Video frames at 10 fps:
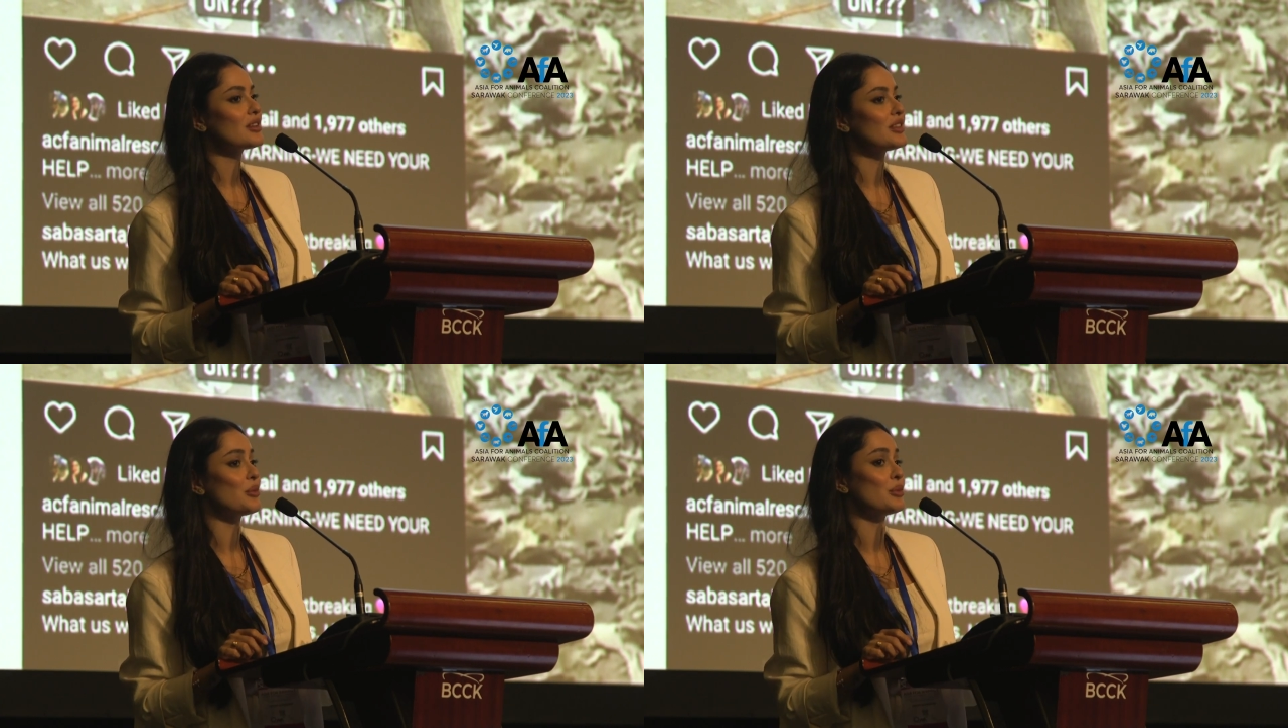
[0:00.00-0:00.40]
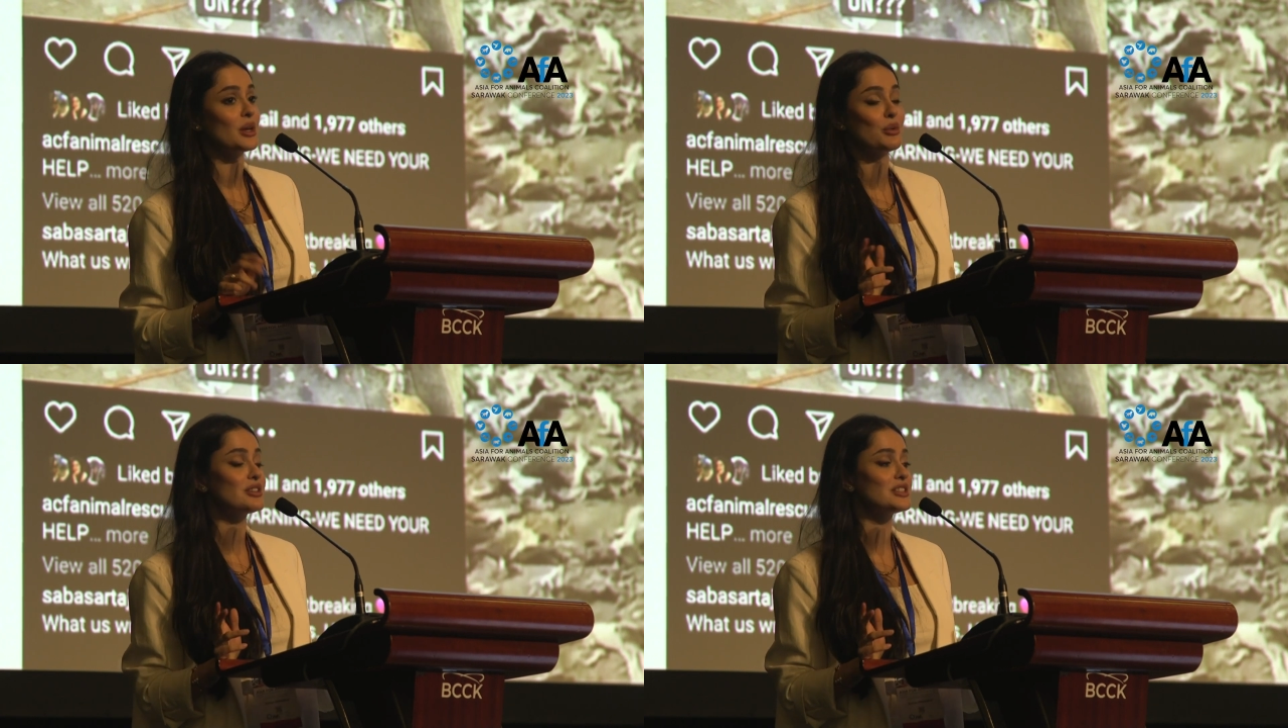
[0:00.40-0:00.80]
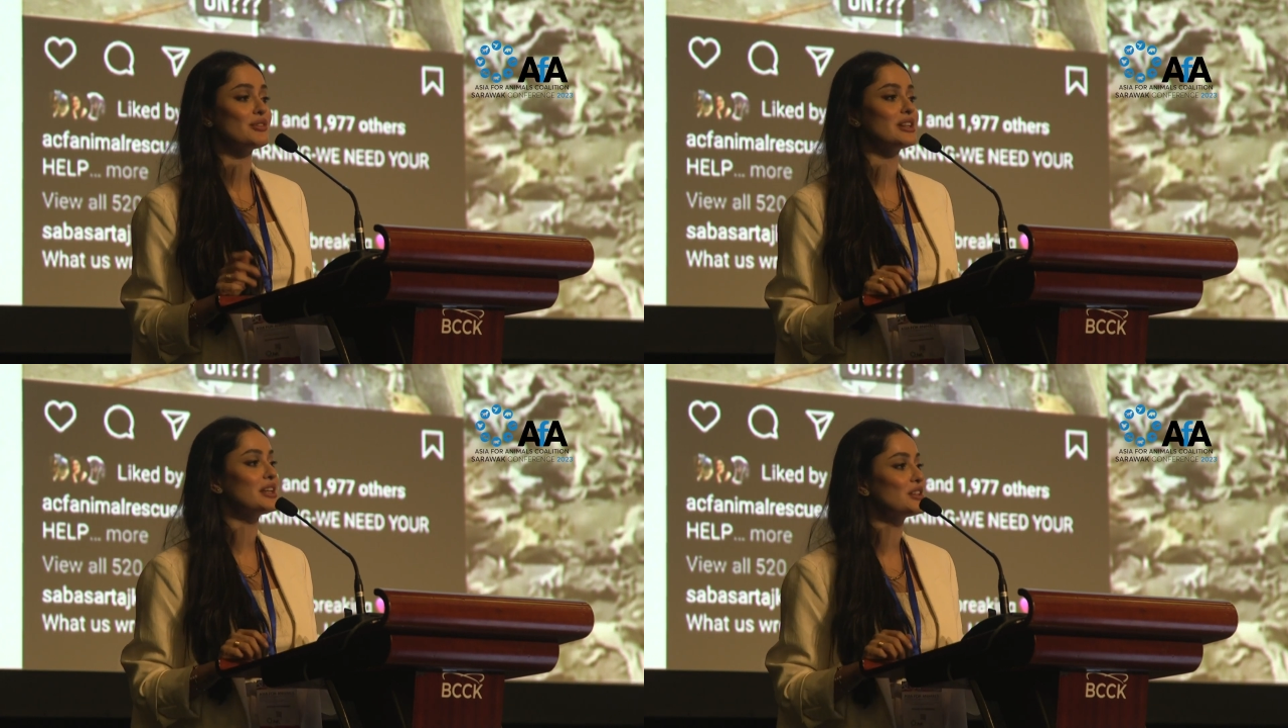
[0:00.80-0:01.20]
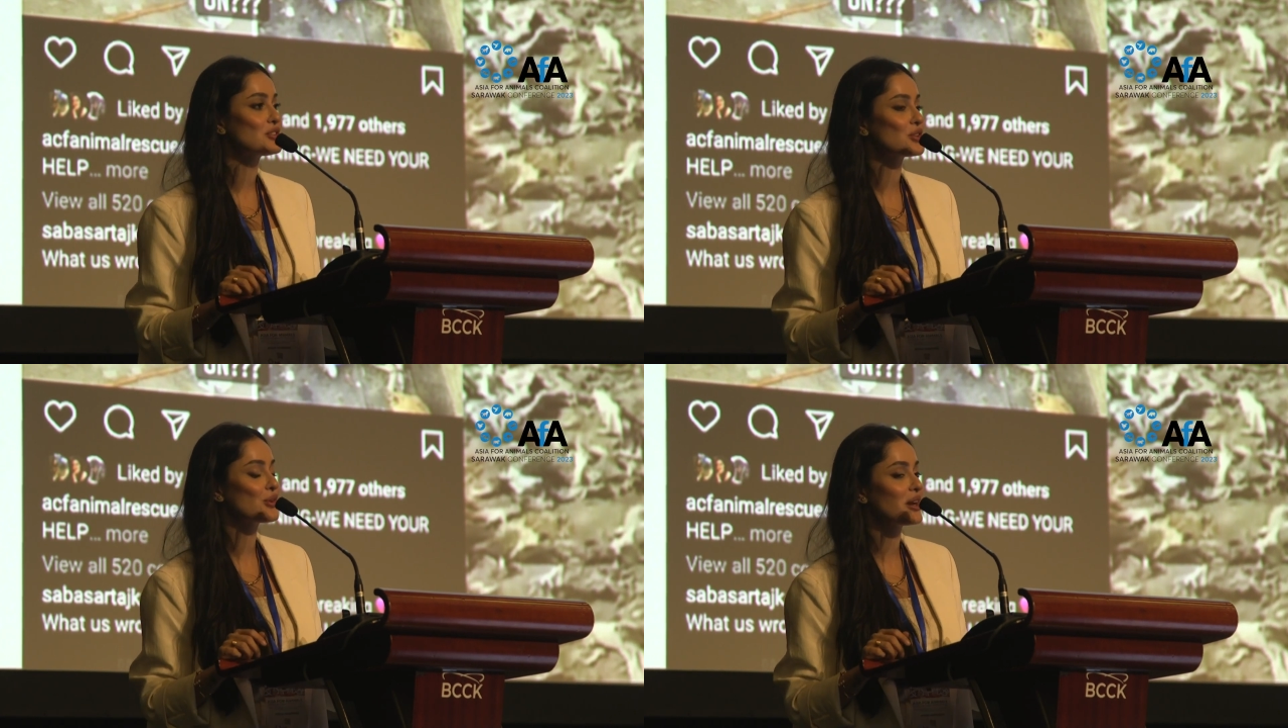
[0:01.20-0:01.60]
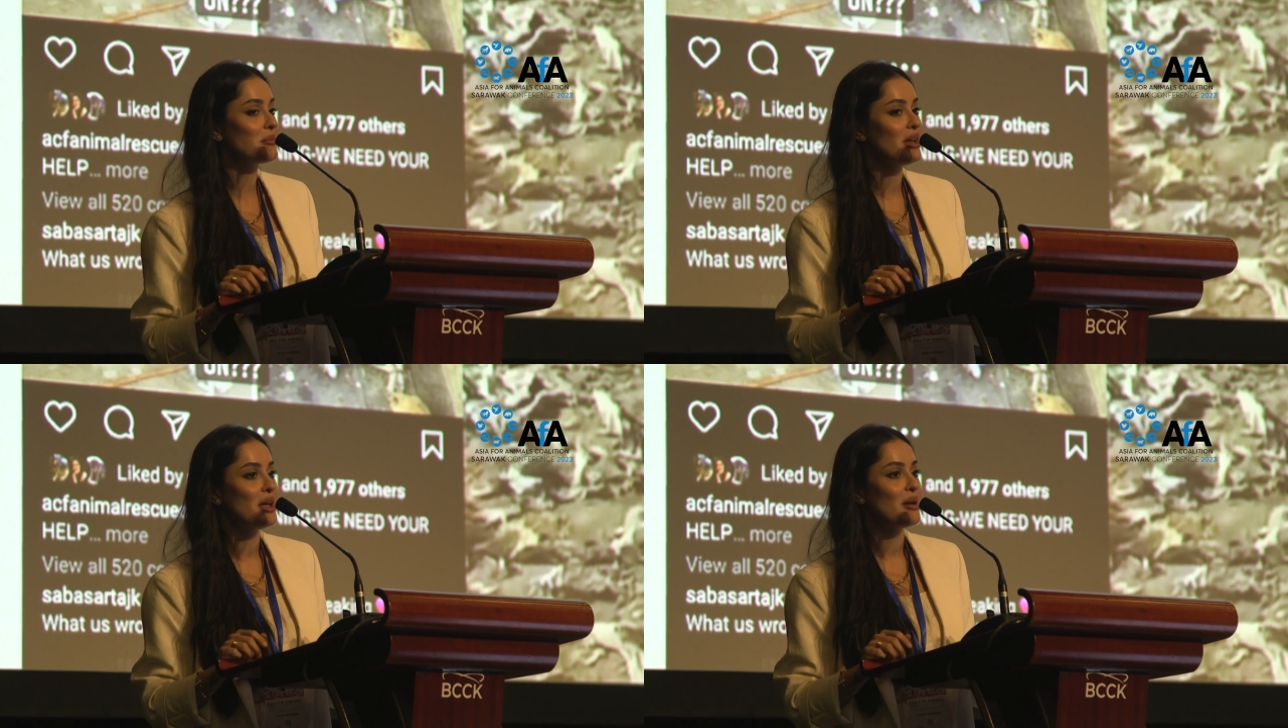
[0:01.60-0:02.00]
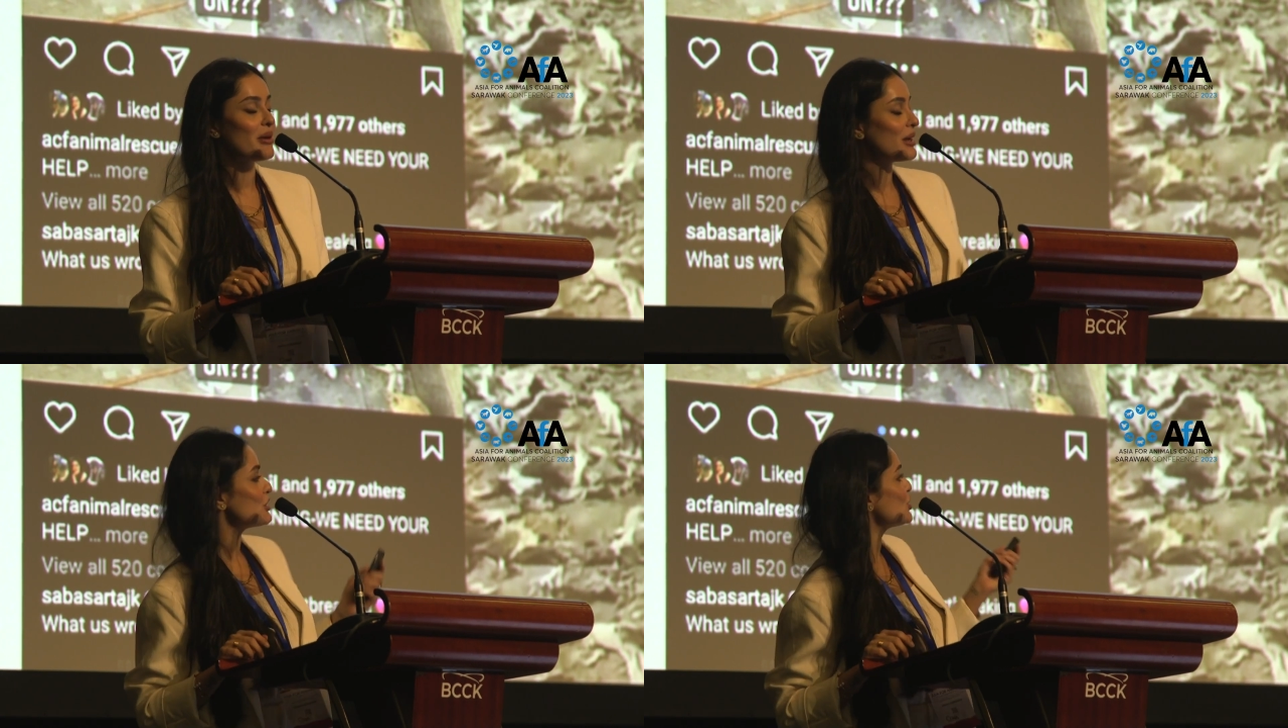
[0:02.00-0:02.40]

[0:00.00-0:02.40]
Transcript: There wasn't even any Instagram. But I'm